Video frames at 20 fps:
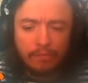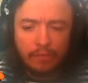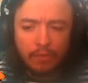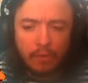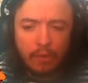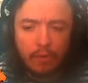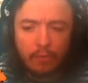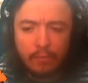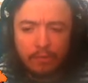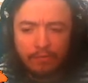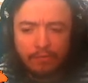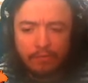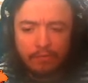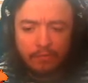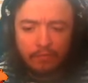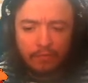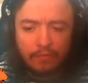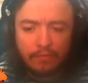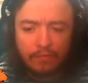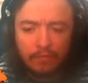Drifter, or is
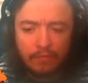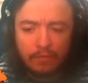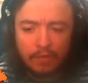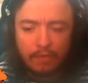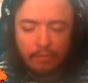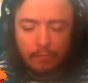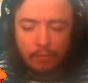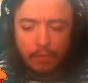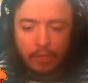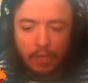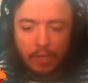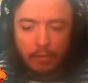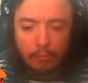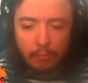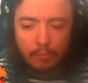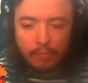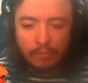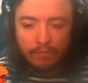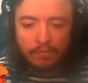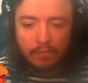this just a different
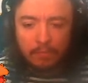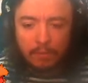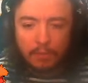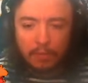game with a